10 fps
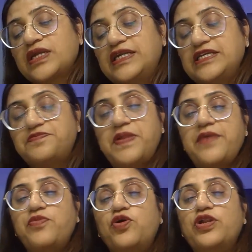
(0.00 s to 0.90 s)
Display
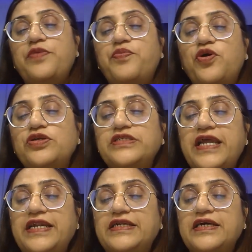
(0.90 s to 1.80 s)
more reports.
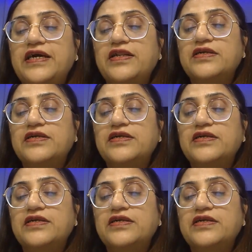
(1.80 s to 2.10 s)
Enter.